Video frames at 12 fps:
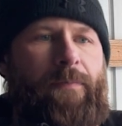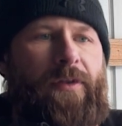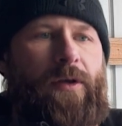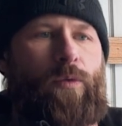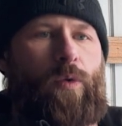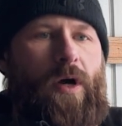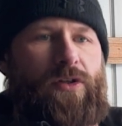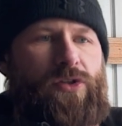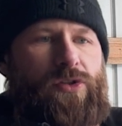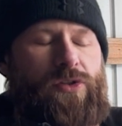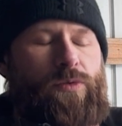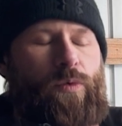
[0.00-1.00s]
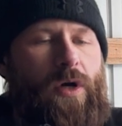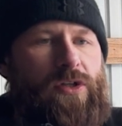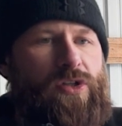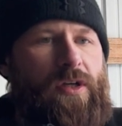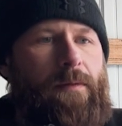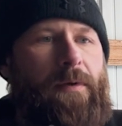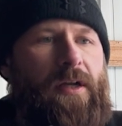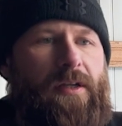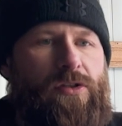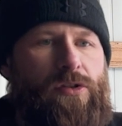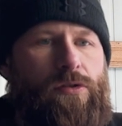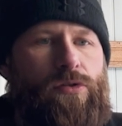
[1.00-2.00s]
and watching and paying
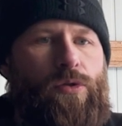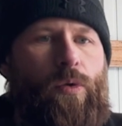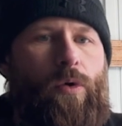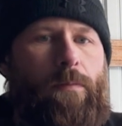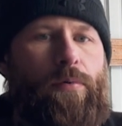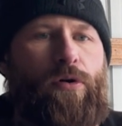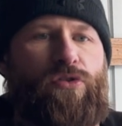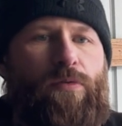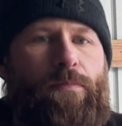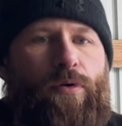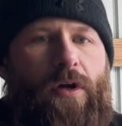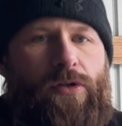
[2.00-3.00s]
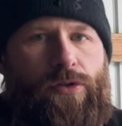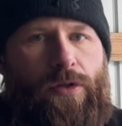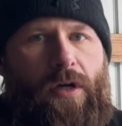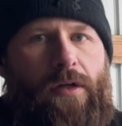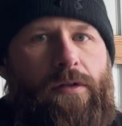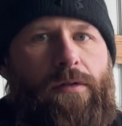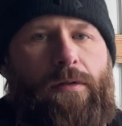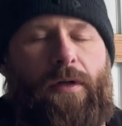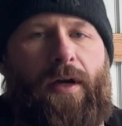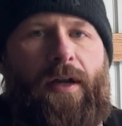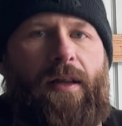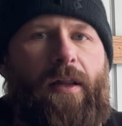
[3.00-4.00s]
attention to your score puts pressure on you,
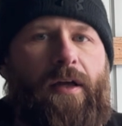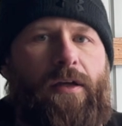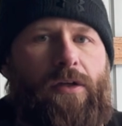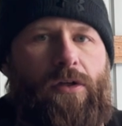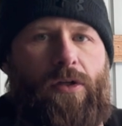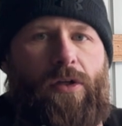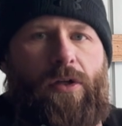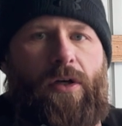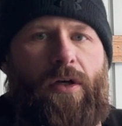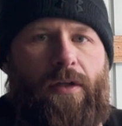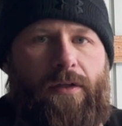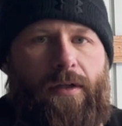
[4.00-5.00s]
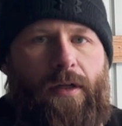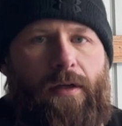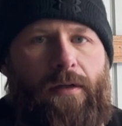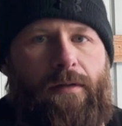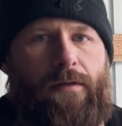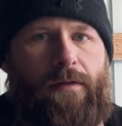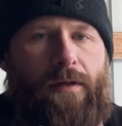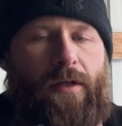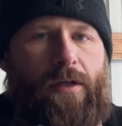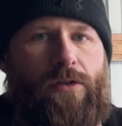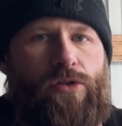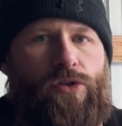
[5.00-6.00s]
kind of like hunting
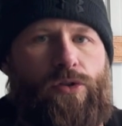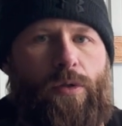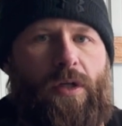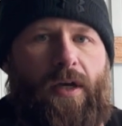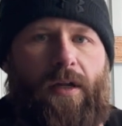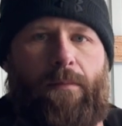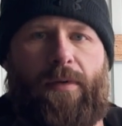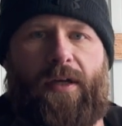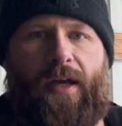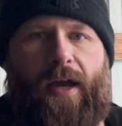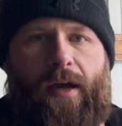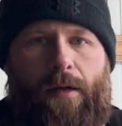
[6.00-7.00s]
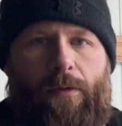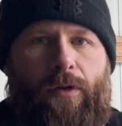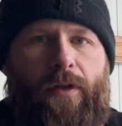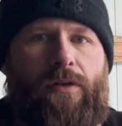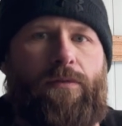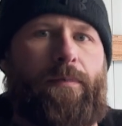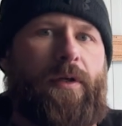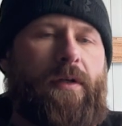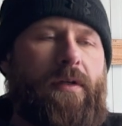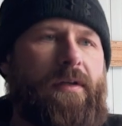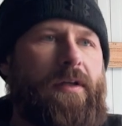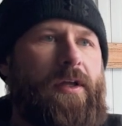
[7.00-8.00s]
and shooting at a big animal that you've
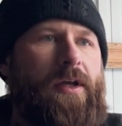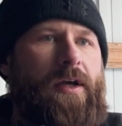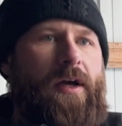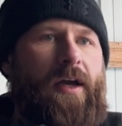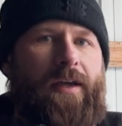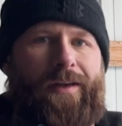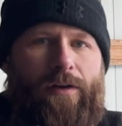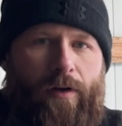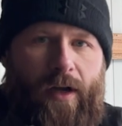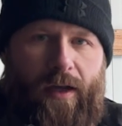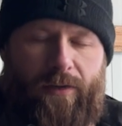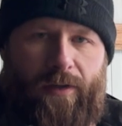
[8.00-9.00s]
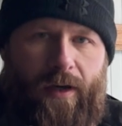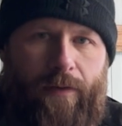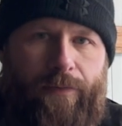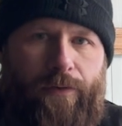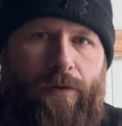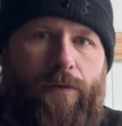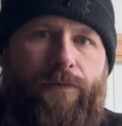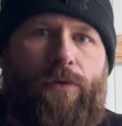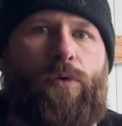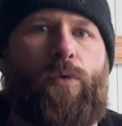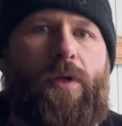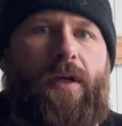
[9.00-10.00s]
been hiking your ass off for a
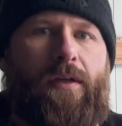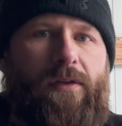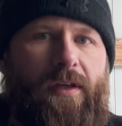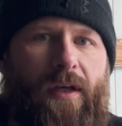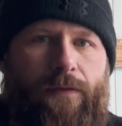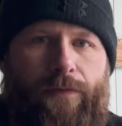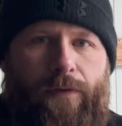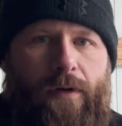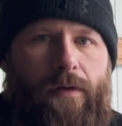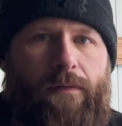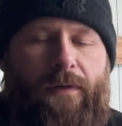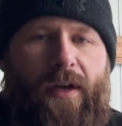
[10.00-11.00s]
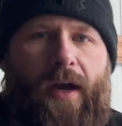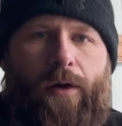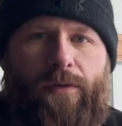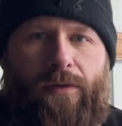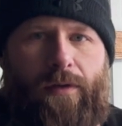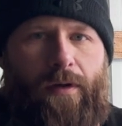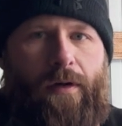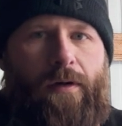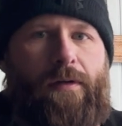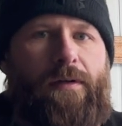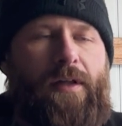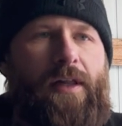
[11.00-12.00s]
full week to get in front of, and now it's there
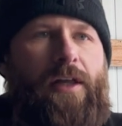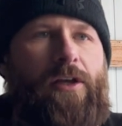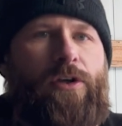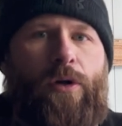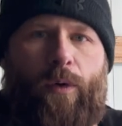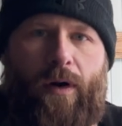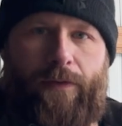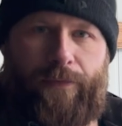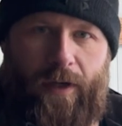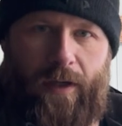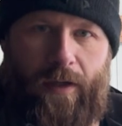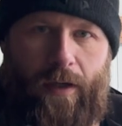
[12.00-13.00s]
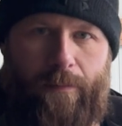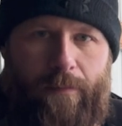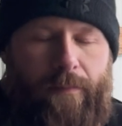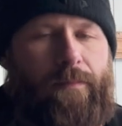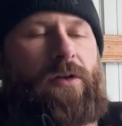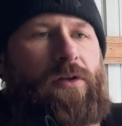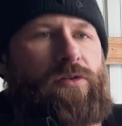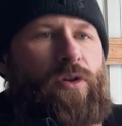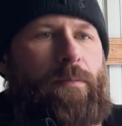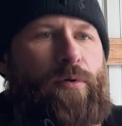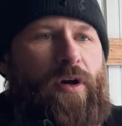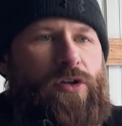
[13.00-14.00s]
and you don't want to fuck it up. So
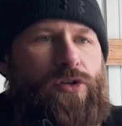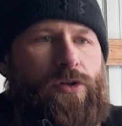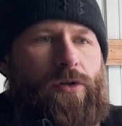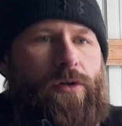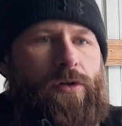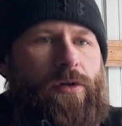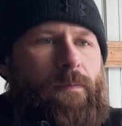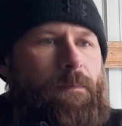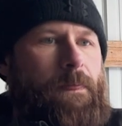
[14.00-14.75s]
the pressure,